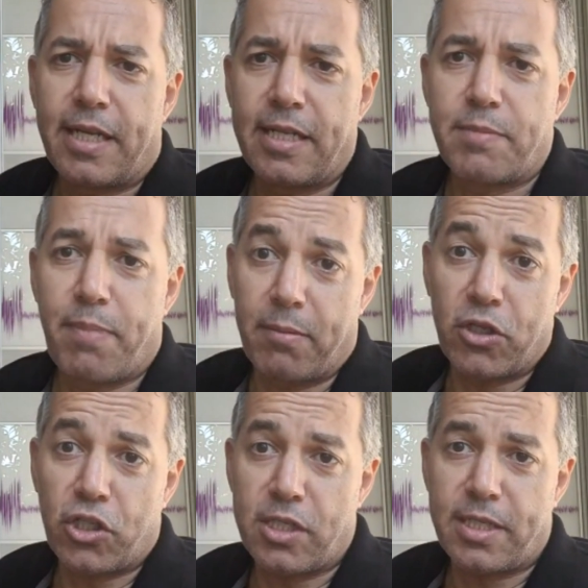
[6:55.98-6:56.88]
kids
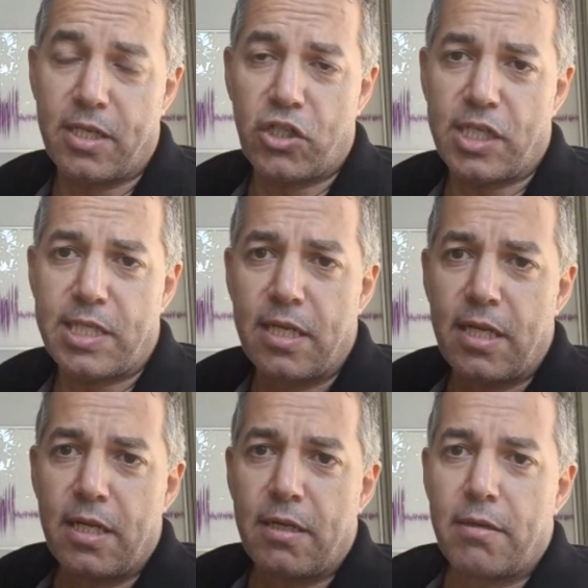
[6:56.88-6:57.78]
publishers can just
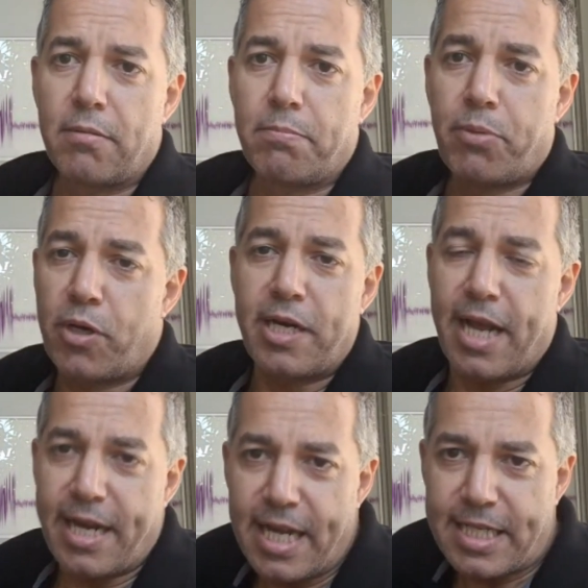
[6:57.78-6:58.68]
put in
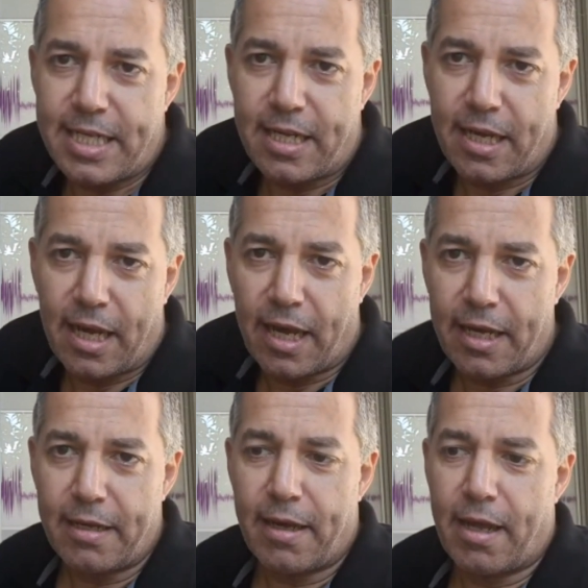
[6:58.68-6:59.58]
any SDK